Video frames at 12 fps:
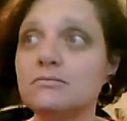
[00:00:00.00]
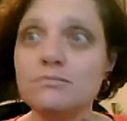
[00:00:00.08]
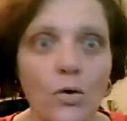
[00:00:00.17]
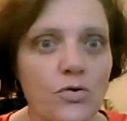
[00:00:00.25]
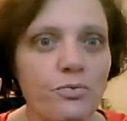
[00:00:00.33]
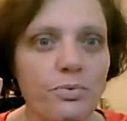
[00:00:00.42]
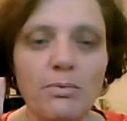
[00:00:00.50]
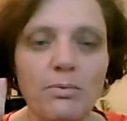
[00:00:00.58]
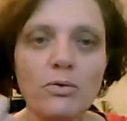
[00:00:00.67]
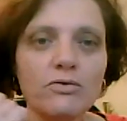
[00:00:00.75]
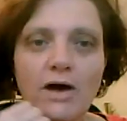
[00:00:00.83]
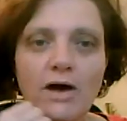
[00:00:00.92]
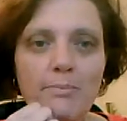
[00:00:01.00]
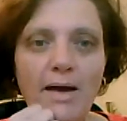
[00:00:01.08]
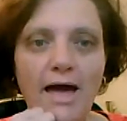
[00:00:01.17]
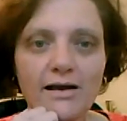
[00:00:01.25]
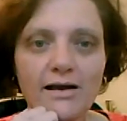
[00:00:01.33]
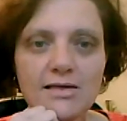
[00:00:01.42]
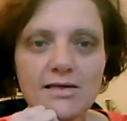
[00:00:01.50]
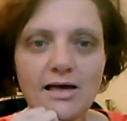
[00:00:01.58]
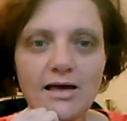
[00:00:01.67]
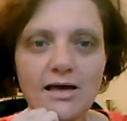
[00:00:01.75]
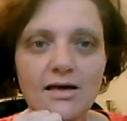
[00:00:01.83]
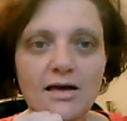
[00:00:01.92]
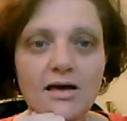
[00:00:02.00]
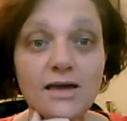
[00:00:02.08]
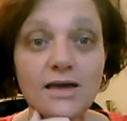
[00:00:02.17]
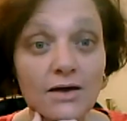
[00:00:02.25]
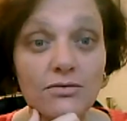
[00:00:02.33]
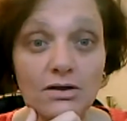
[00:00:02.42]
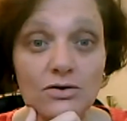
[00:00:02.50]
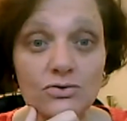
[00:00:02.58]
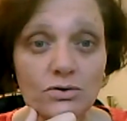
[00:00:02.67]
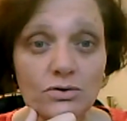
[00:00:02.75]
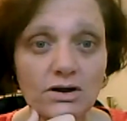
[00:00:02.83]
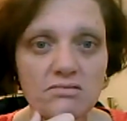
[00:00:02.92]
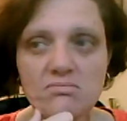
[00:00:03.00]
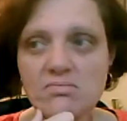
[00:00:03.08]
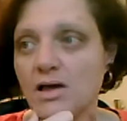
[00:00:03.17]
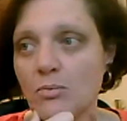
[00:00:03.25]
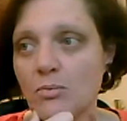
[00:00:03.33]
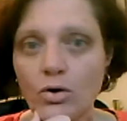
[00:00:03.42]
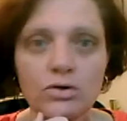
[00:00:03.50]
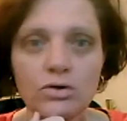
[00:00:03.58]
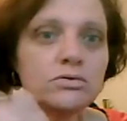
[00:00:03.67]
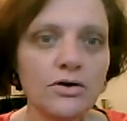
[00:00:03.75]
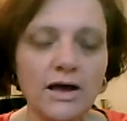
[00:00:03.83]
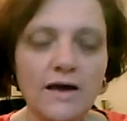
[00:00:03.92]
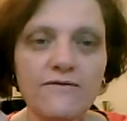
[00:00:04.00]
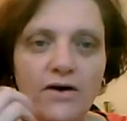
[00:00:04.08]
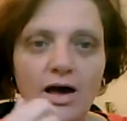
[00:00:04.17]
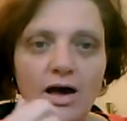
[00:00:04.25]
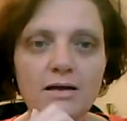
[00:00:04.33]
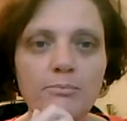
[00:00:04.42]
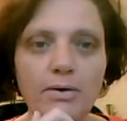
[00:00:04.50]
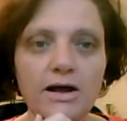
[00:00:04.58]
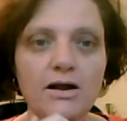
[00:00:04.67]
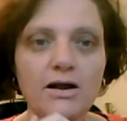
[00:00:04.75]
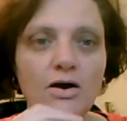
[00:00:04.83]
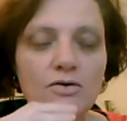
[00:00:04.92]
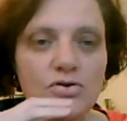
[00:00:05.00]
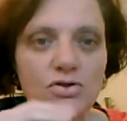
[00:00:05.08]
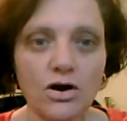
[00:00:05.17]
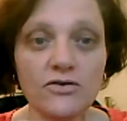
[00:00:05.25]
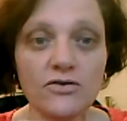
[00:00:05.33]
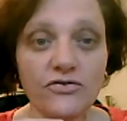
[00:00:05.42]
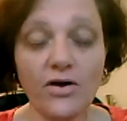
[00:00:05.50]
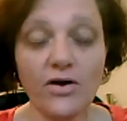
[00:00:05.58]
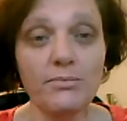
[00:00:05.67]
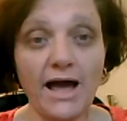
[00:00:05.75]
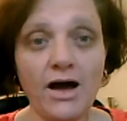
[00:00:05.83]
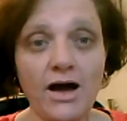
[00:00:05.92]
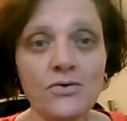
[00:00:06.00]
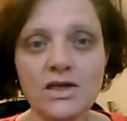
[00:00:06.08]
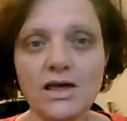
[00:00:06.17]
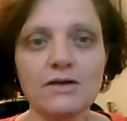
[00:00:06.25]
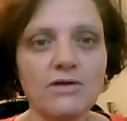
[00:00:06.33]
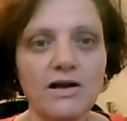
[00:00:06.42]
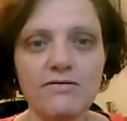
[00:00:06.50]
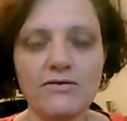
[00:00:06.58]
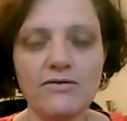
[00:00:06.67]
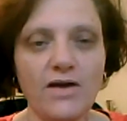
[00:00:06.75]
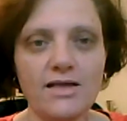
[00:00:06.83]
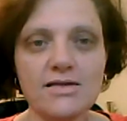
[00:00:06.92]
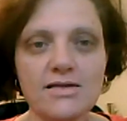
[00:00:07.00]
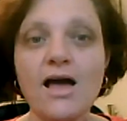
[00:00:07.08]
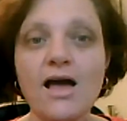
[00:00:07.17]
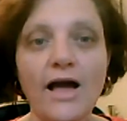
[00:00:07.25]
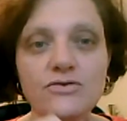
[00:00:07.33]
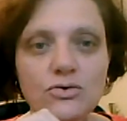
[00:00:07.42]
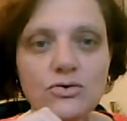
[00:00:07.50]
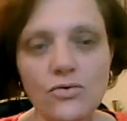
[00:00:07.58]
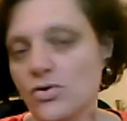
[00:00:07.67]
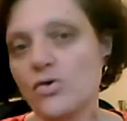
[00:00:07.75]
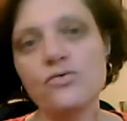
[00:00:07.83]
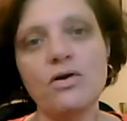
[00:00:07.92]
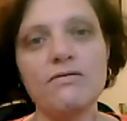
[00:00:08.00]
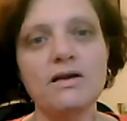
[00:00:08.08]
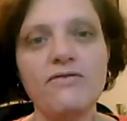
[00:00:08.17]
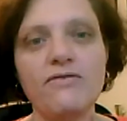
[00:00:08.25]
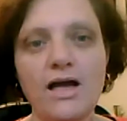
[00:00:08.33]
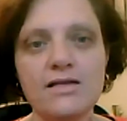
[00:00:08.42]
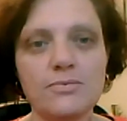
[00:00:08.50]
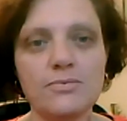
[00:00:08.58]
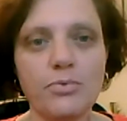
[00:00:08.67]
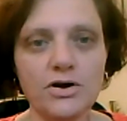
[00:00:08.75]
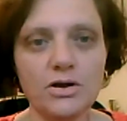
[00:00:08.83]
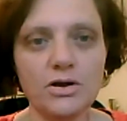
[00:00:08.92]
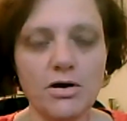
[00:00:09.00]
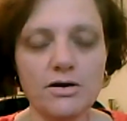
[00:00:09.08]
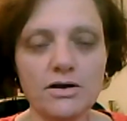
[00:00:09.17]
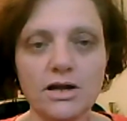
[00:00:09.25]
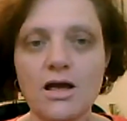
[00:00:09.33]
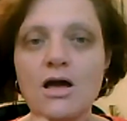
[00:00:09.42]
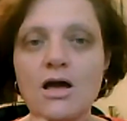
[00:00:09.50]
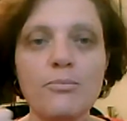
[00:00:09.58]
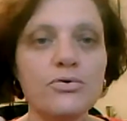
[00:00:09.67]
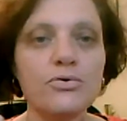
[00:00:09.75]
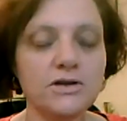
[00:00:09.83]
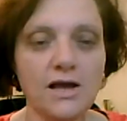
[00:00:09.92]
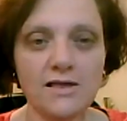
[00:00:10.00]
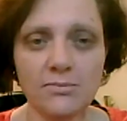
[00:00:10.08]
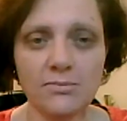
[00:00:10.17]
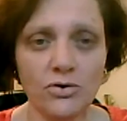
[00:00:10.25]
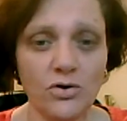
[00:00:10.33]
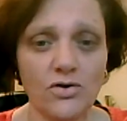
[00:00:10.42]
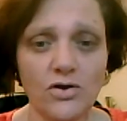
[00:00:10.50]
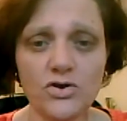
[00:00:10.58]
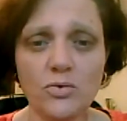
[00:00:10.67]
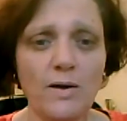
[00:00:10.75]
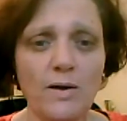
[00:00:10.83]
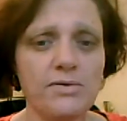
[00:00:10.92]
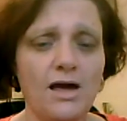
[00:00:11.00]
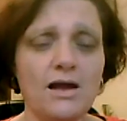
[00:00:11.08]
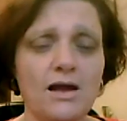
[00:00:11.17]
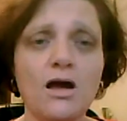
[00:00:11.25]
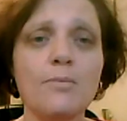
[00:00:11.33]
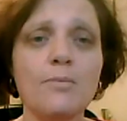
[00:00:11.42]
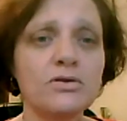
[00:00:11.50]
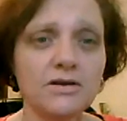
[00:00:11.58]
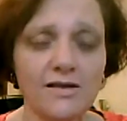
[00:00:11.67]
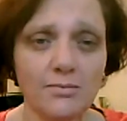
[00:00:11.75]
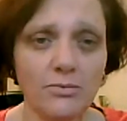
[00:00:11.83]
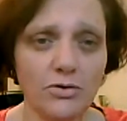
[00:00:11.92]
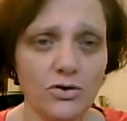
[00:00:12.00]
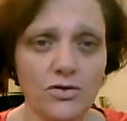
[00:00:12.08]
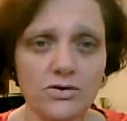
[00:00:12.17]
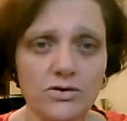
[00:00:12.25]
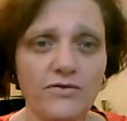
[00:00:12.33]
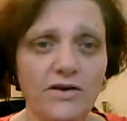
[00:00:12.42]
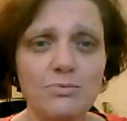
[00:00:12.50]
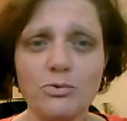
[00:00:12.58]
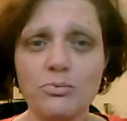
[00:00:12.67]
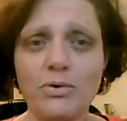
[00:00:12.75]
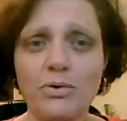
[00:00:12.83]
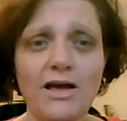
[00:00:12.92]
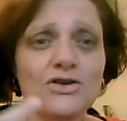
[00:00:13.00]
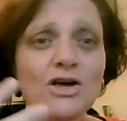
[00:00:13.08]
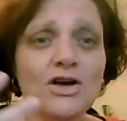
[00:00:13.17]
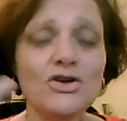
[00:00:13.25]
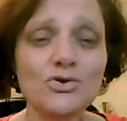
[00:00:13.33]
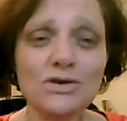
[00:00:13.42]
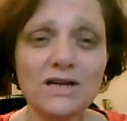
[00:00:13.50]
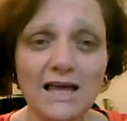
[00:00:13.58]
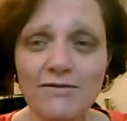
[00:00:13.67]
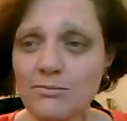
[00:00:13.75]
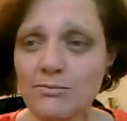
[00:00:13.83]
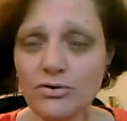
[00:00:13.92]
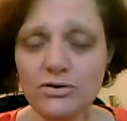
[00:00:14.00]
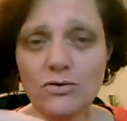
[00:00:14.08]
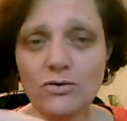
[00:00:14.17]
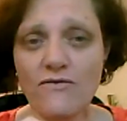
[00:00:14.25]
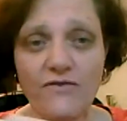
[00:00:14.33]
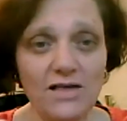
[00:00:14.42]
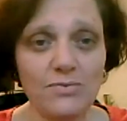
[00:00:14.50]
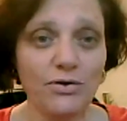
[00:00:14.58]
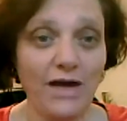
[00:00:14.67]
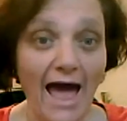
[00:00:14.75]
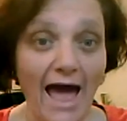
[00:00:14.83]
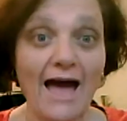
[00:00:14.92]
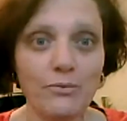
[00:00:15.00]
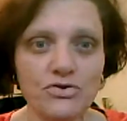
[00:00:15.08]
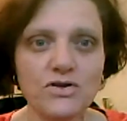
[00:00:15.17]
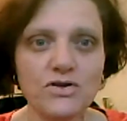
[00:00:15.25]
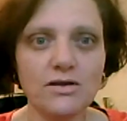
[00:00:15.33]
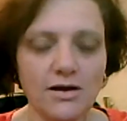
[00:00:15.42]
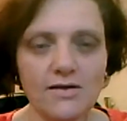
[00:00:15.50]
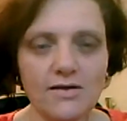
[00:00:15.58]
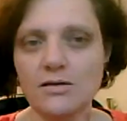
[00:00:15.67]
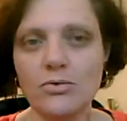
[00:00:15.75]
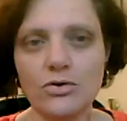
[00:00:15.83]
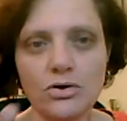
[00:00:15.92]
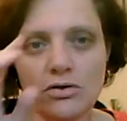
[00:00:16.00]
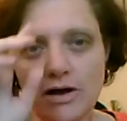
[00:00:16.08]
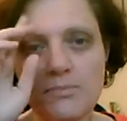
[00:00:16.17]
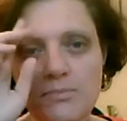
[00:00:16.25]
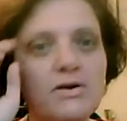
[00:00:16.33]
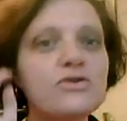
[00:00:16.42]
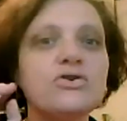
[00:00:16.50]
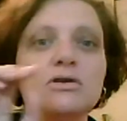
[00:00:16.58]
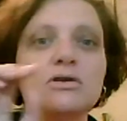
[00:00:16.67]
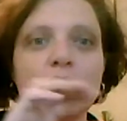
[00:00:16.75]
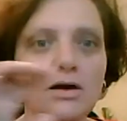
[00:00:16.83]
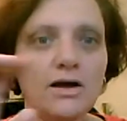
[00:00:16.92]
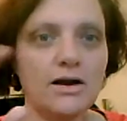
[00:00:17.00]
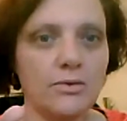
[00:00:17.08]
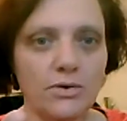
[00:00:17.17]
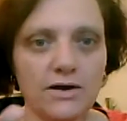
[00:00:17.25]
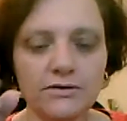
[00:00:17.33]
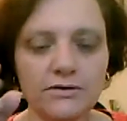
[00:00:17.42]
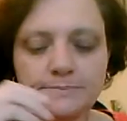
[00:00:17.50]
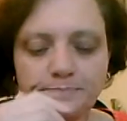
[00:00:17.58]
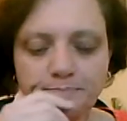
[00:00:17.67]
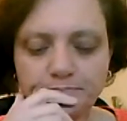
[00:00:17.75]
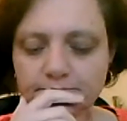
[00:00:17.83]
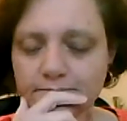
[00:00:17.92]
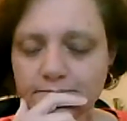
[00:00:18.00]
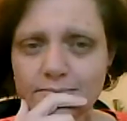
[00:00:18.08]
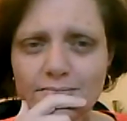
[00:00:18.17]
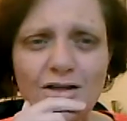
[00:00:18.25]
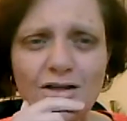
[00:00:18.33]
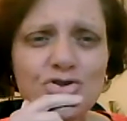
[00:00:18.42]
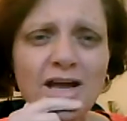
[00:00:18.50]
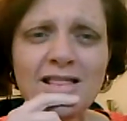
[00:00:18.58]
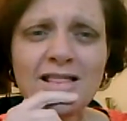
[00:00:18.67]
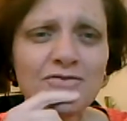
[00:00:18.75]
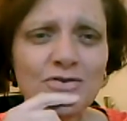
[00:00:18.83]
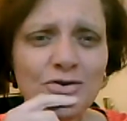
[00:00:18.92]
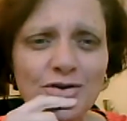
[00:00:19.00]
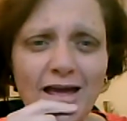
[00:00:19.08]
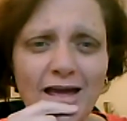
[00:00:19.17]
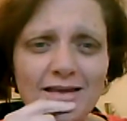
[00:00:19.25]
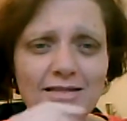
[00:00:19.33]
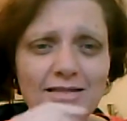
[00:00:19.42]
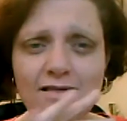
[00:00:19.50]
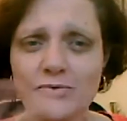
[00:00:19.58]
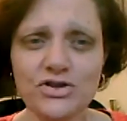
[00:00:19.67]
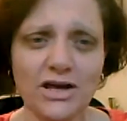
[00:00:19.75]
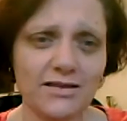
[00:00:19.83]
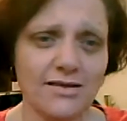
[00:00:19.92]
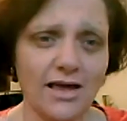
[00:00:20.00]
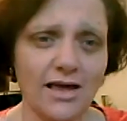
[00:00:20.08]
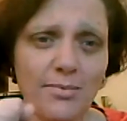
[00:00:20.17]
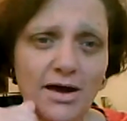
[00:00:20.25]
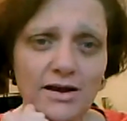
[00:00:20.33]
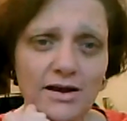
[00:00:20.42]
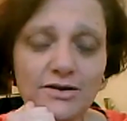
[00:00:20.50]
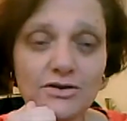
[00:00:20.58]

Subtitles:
Most people will write back and say, yeah, I really enjoyed it. Some won't. Okay, fine. But start from now to get raving fans and use those raving fans as part of your marketing. Put the testimonials on your website. Put the testimonials on your Facebook page. You can even do a Facebook ad, which is a testimonial, like a picture and a whatever. Jane loved her cake. This is what she had to say about it.